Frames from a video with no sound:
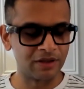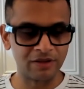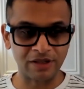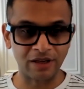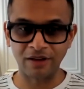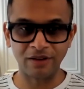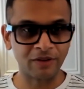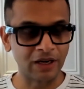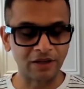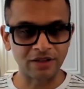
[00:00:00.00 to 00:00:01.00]
he's like,
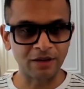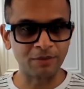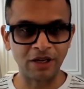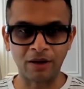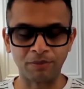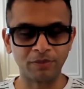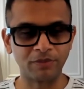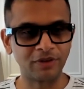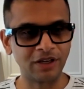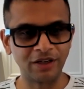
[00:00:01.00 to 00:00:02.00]
great, sign me
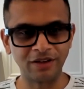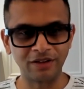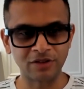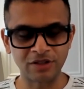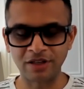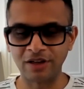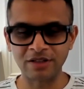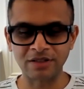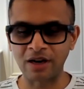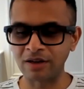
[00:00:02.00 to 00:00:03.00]
up. So I said,
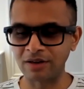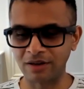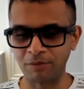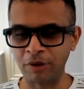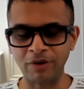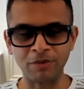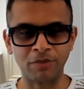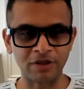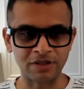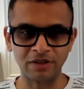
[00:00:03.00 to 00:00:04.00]
let's start
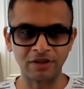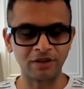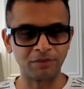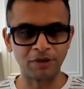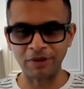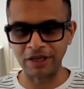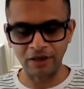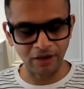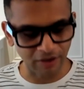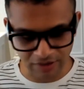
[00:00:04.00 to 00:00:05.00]
between Boston and
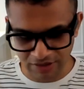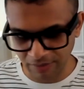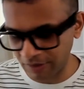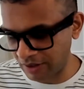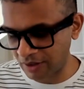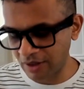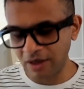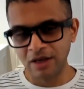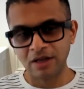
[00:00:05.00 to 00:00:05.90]
maybe India or something.